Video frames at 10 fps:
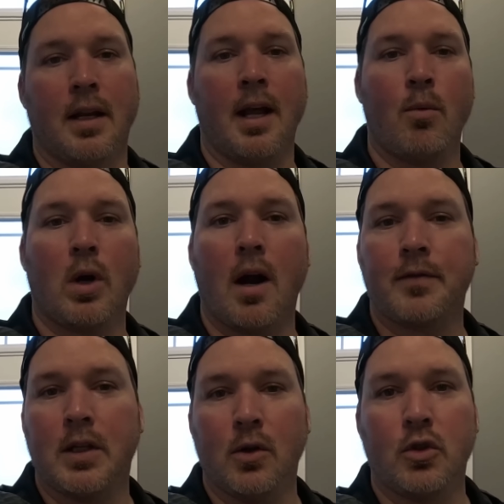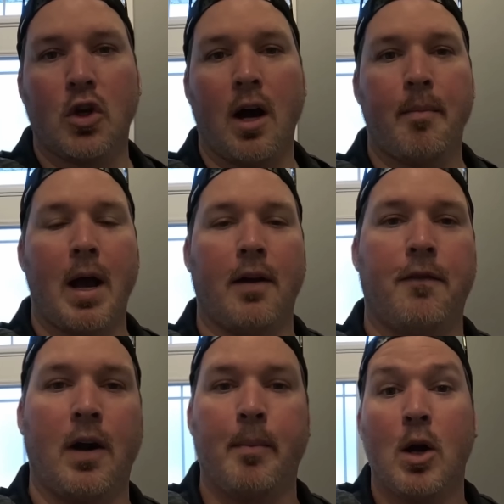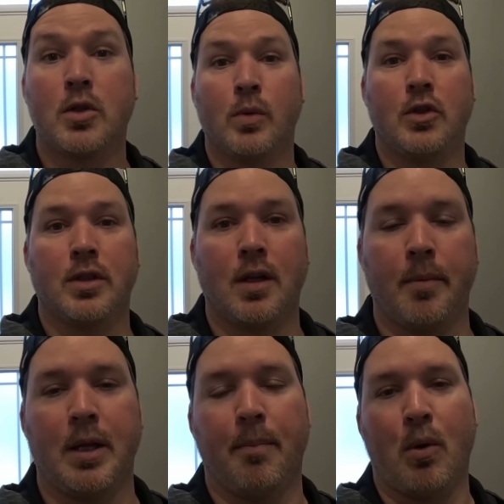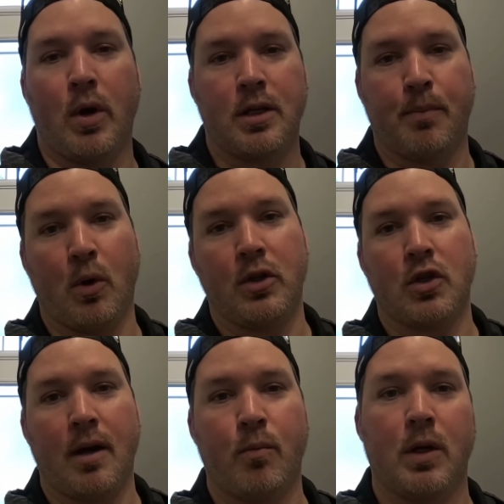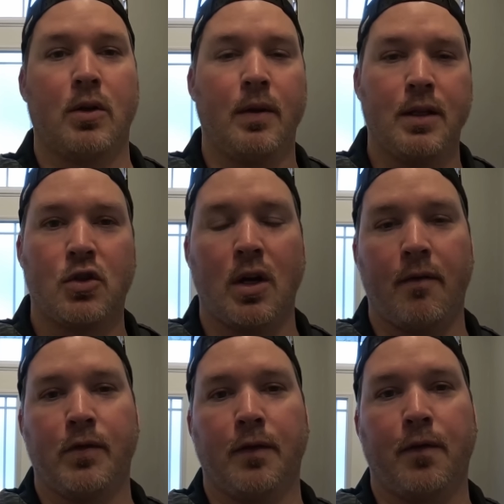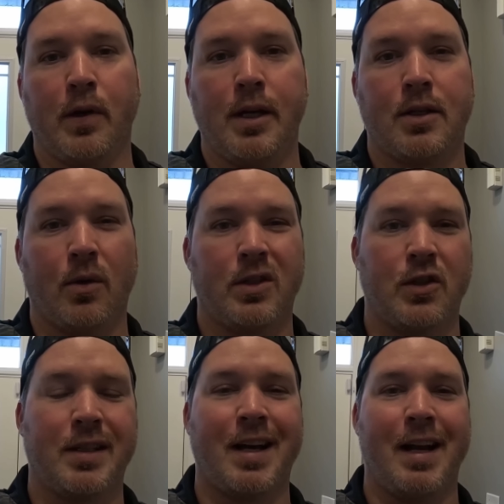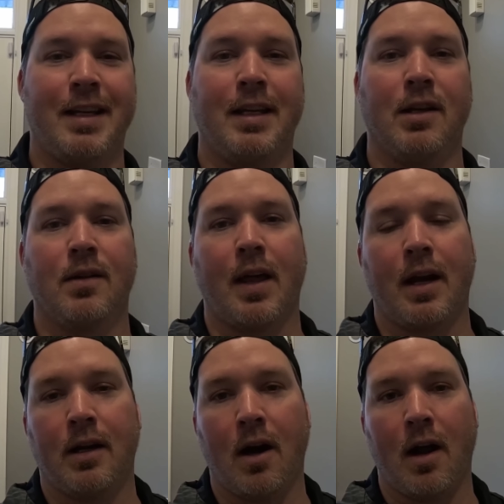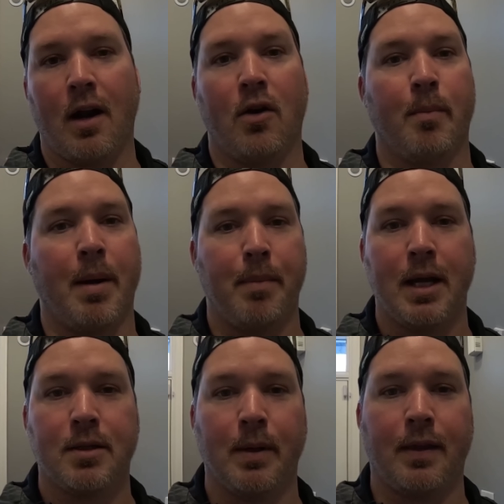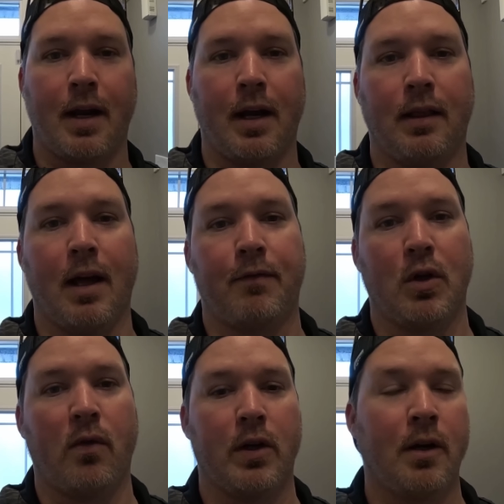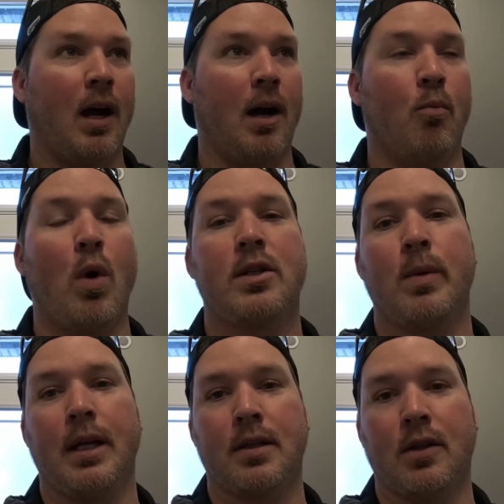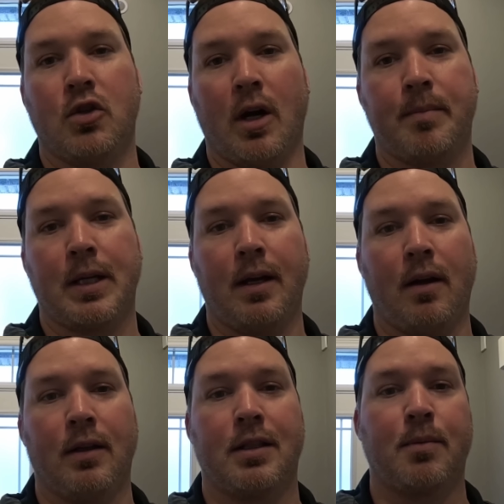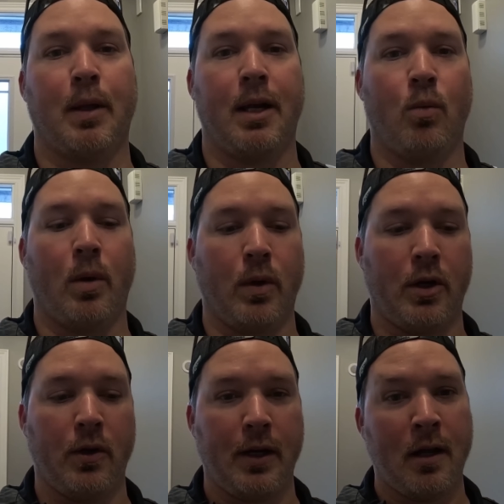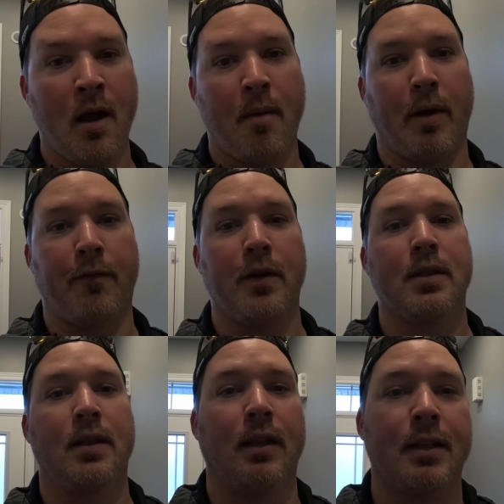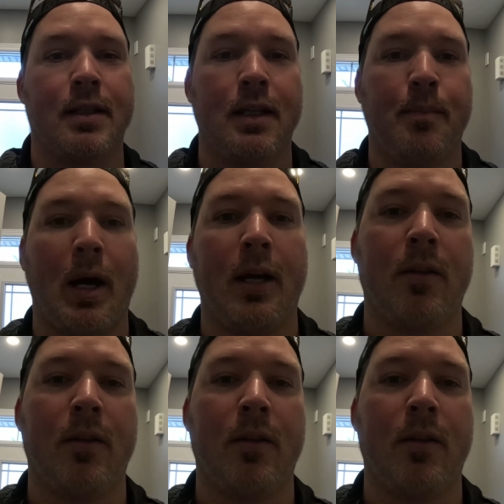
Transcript: Today we're off to do a job at a farmhouse, which is gonna be a point-to-point -point job. We're doing this job for free, so it's just kind of gear that I got out of my basement that I had left over. Um, once we get to the job site, I'll explain what we're doing, but first, let's say bye